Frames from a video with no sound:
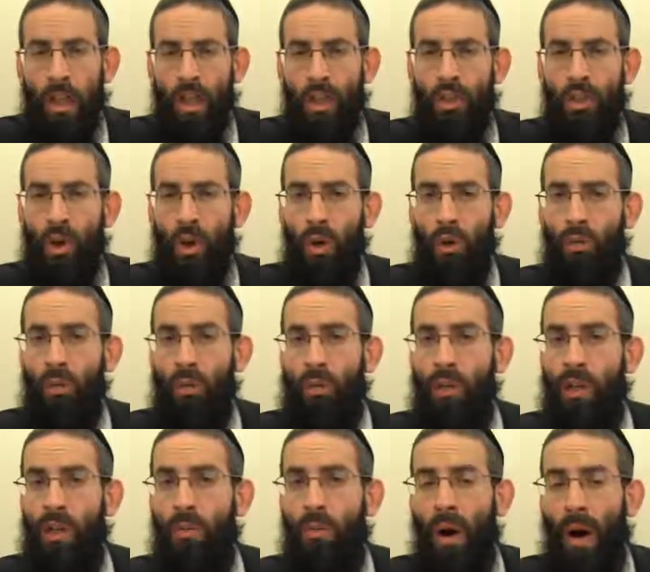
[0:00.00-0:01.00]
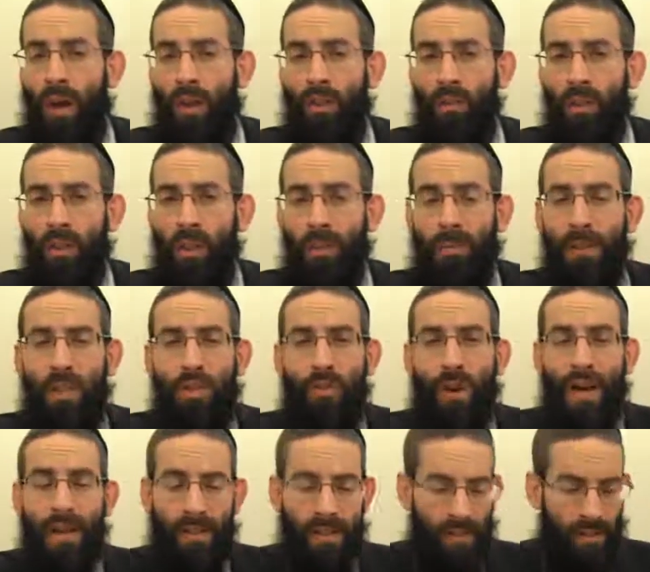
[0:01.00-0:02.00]
Don't we require one to be
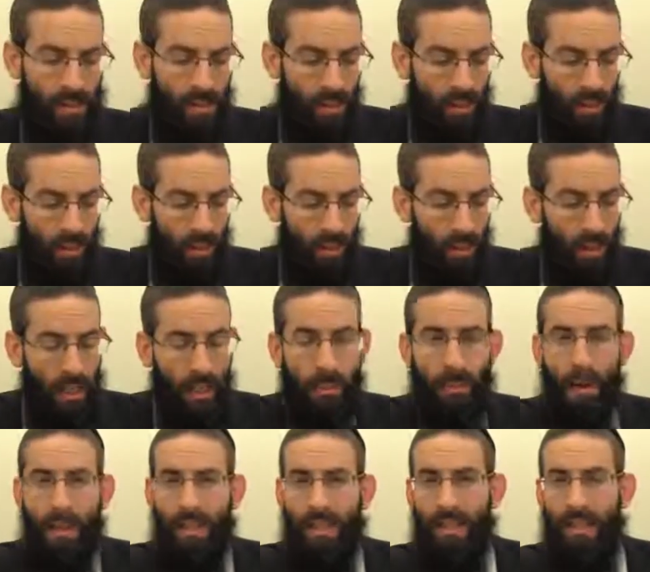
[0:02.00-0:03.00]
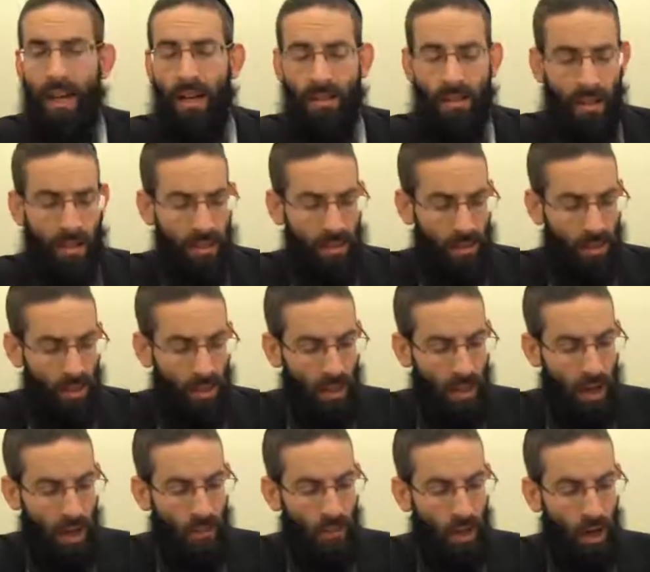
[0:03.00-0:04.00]
dressed? The pasuk tells us,
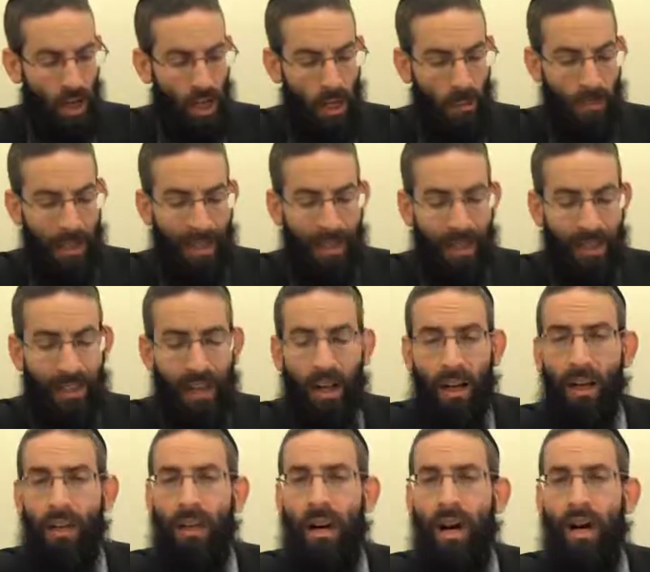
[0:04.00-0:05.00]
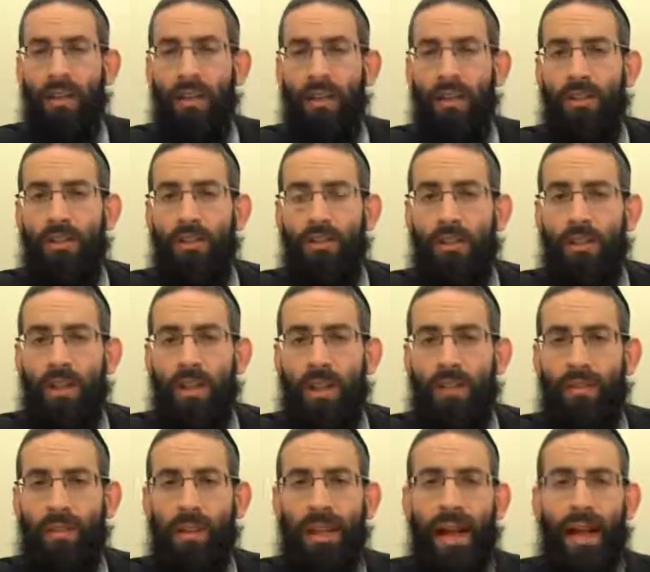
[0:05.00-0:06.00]
V'hoya mechanecha kadosh
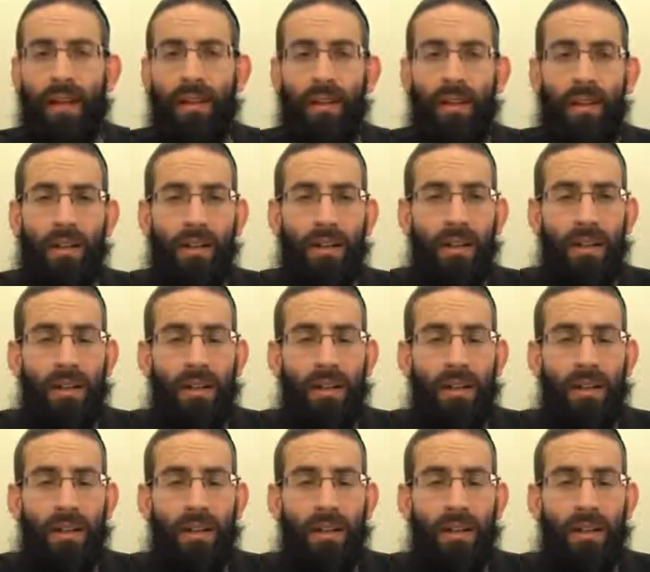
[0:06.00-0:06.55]
v'leka.